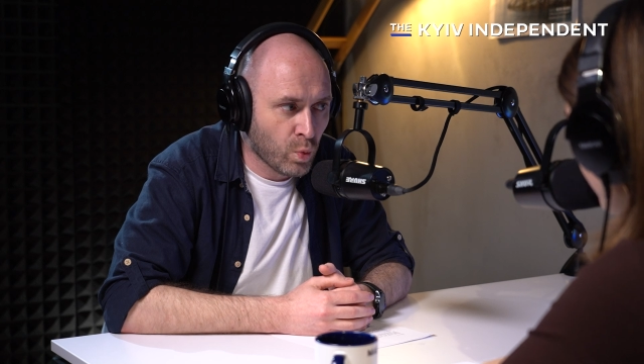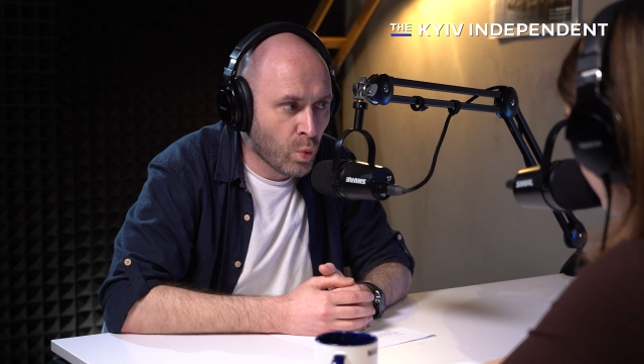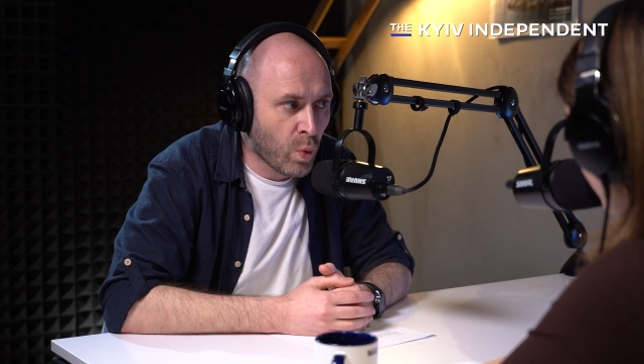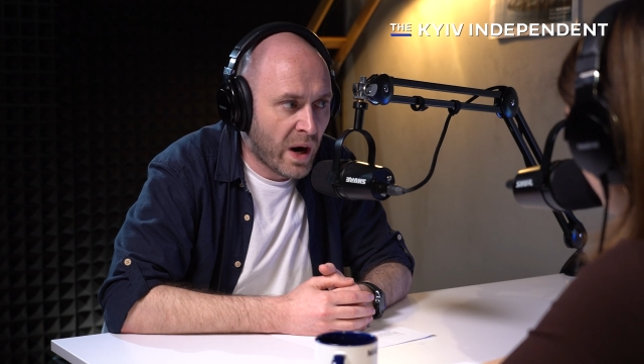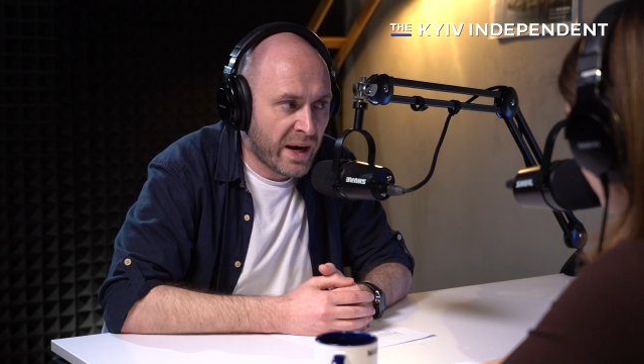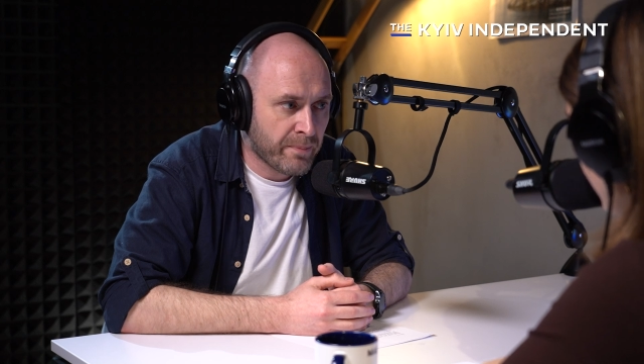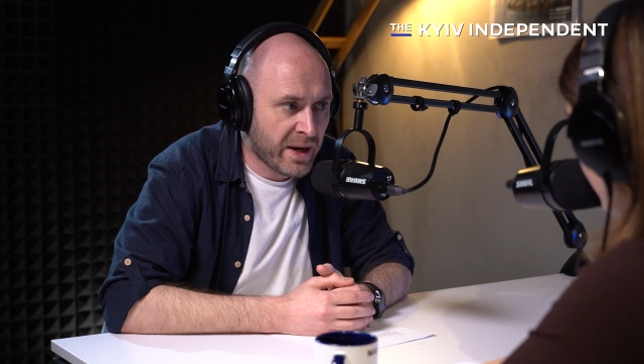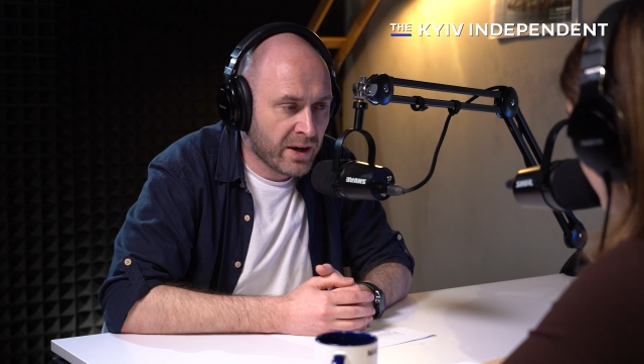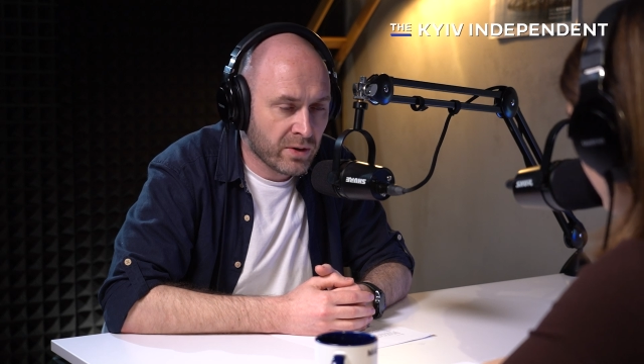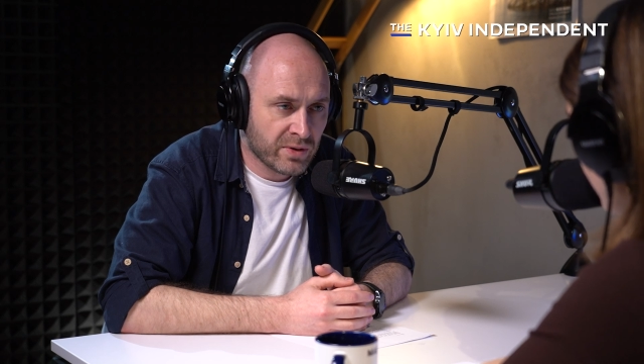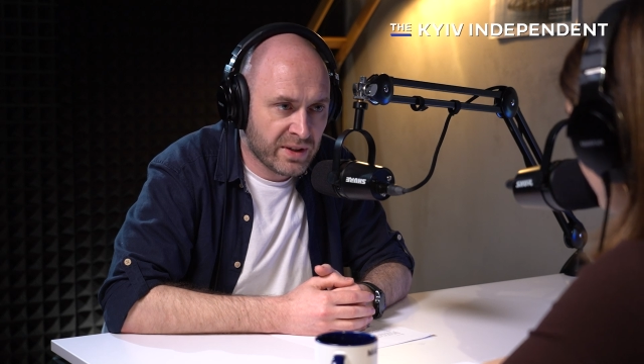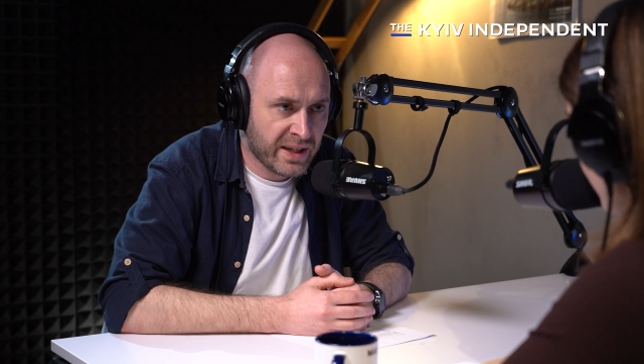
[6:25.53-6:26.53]
wipe
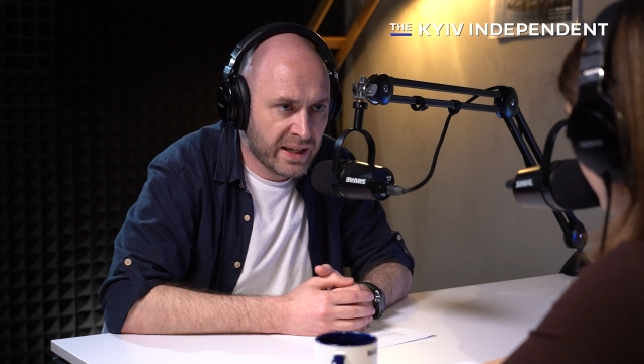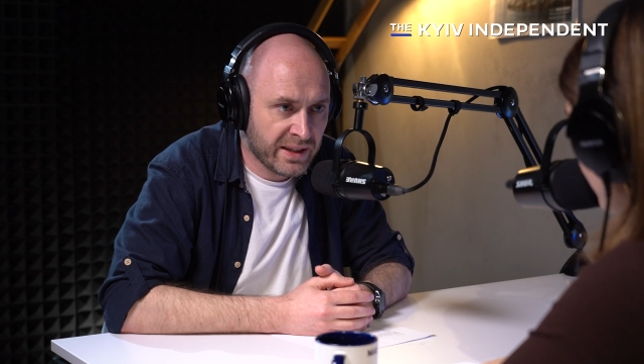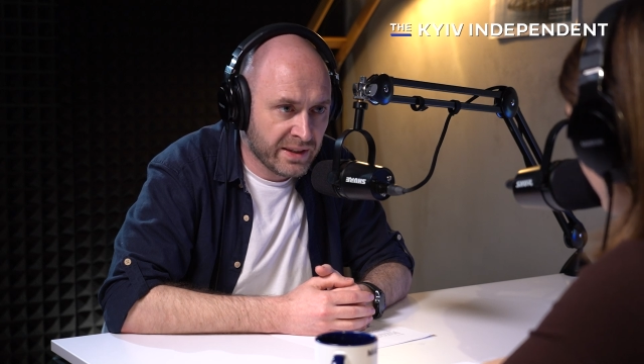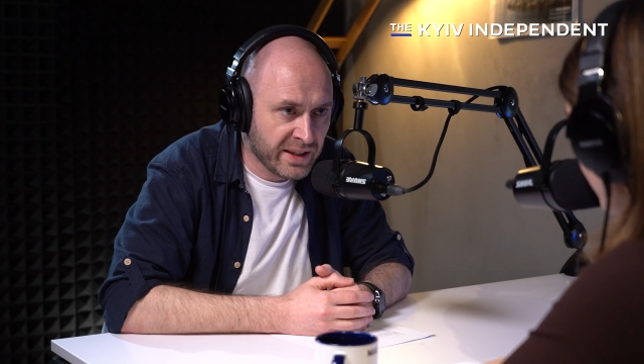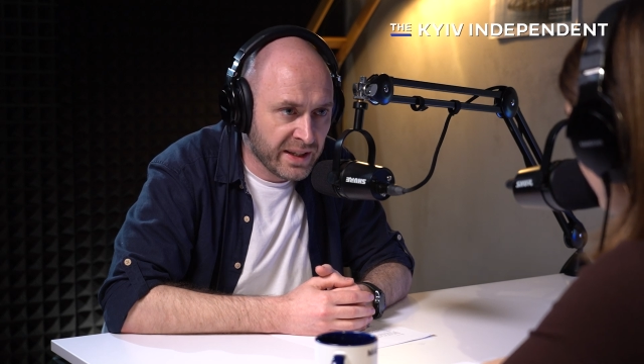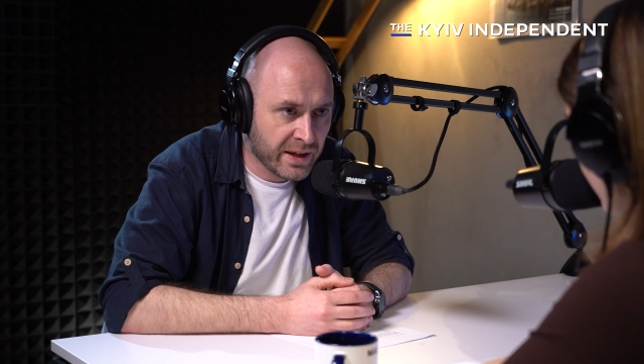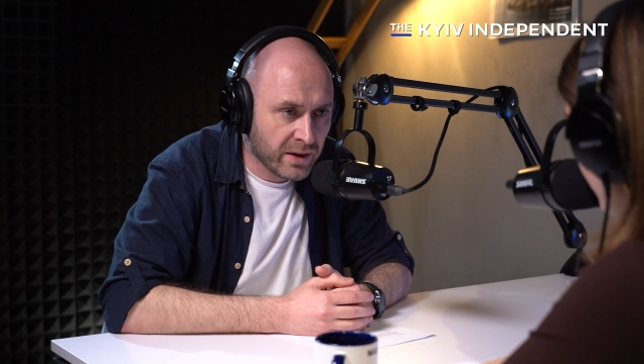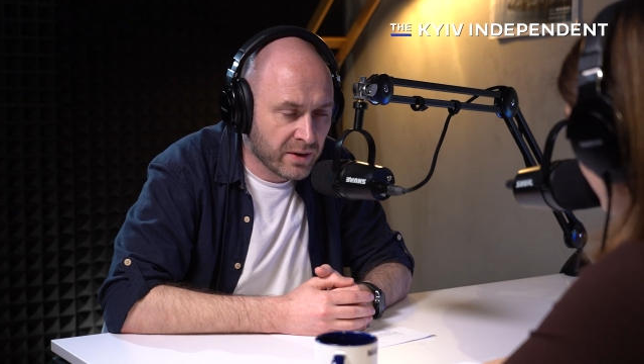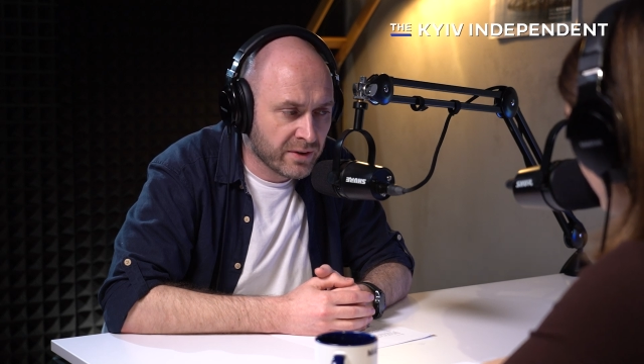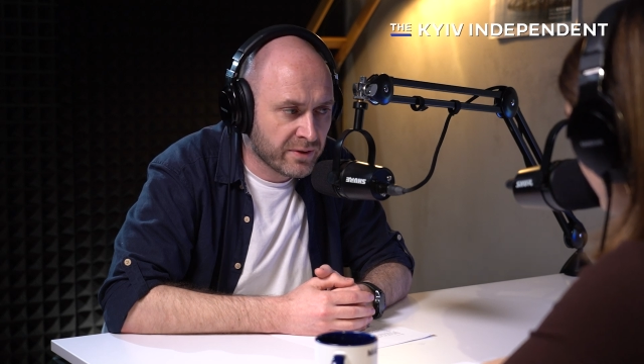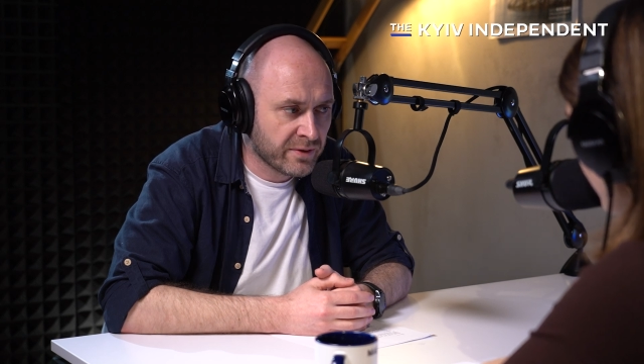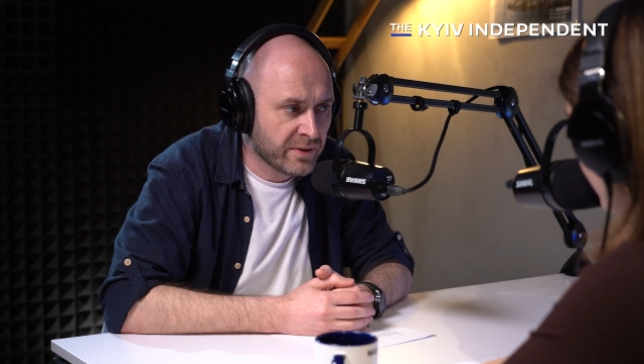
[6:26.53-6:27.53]
out the idea
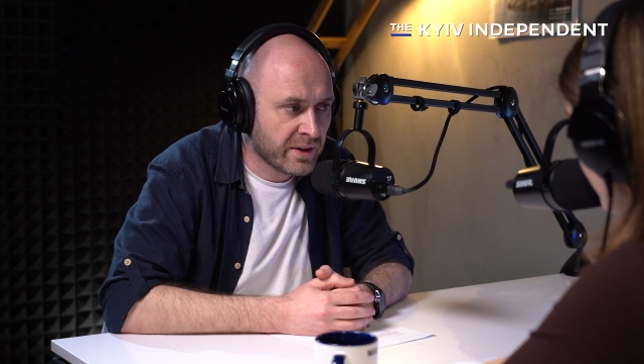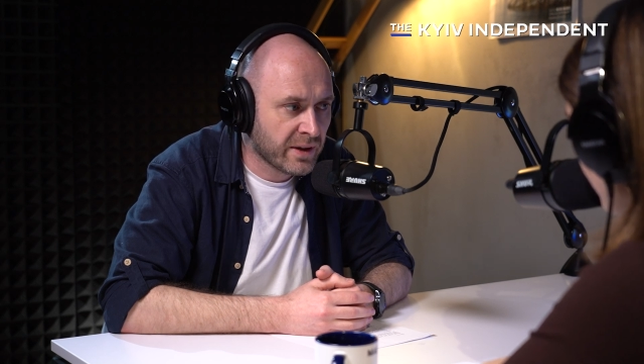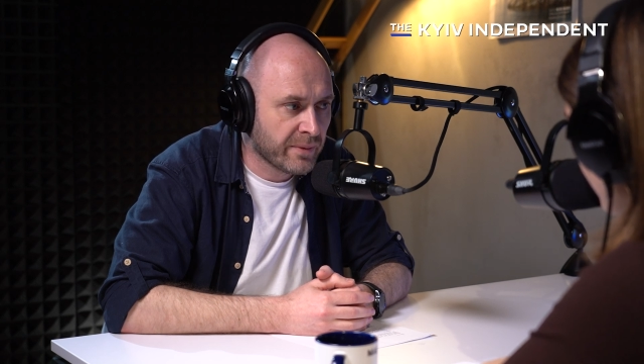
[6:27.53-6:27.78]
of